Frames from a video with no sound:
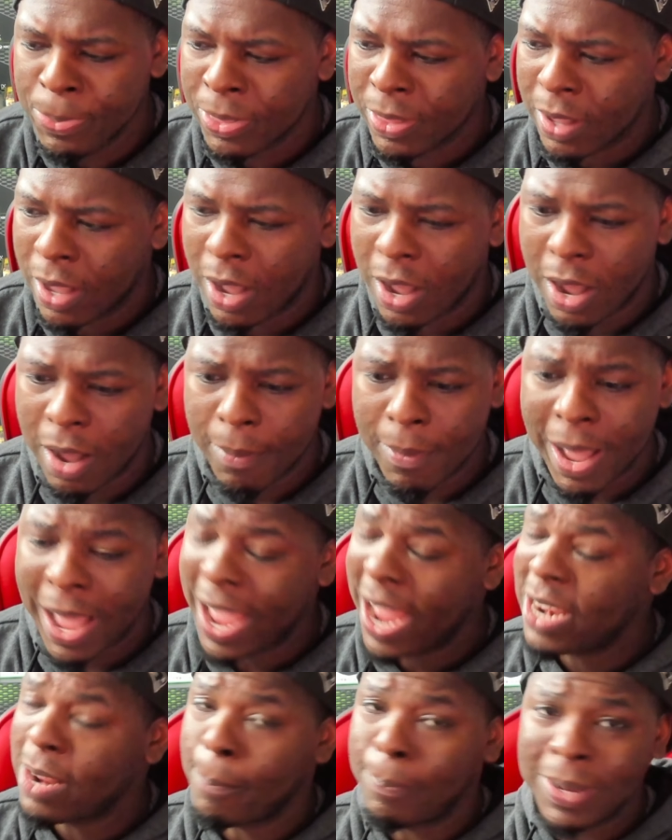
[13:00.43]
I
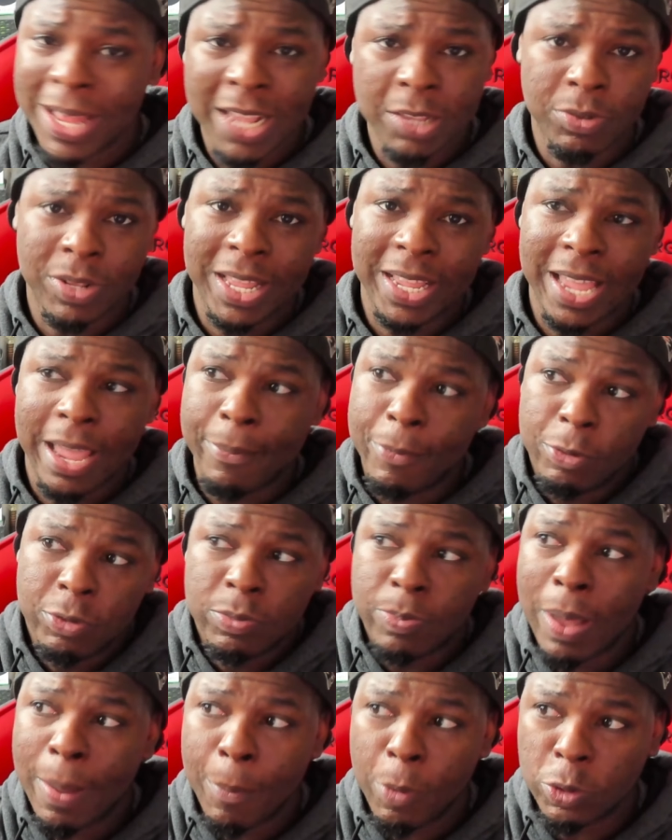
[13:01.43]
had a blast with that game. It
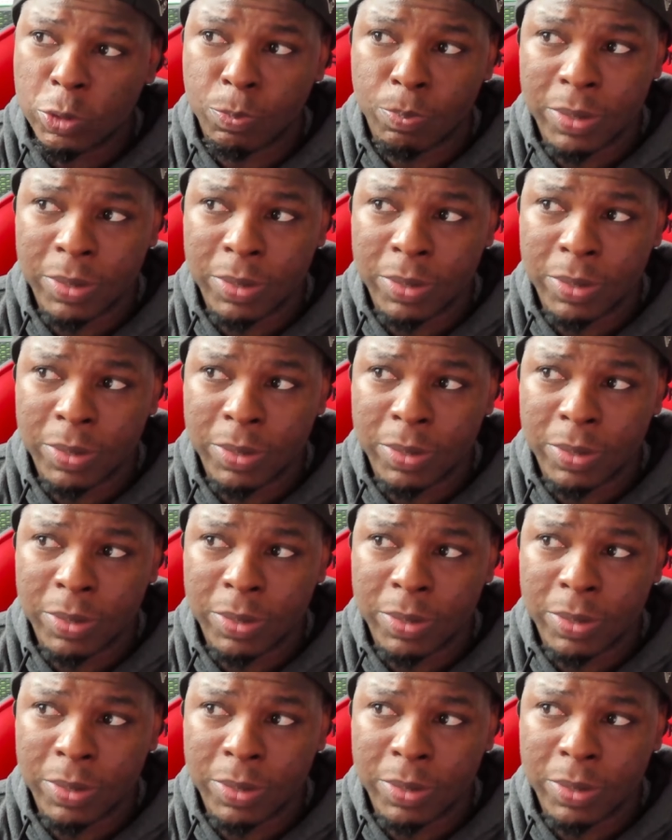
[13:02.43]
was my most